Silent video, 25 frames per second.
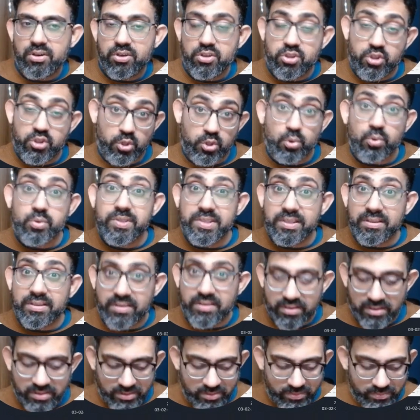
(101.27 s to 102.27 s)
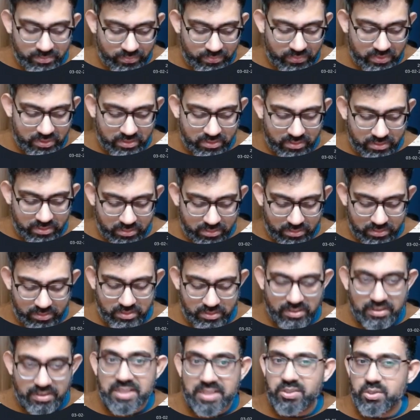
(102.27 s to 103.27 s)
chosen year,
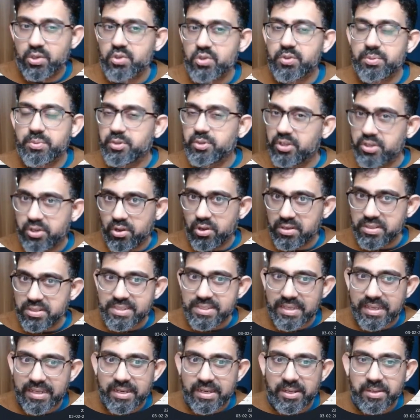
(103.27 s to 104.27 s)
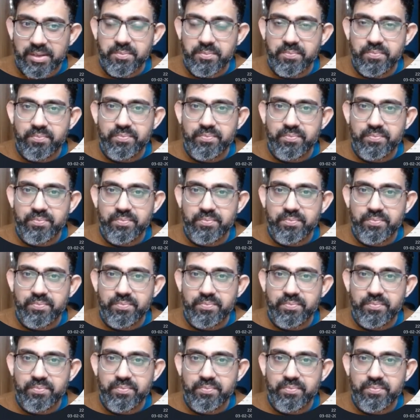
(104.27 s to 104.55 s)
let's also put a $sign here,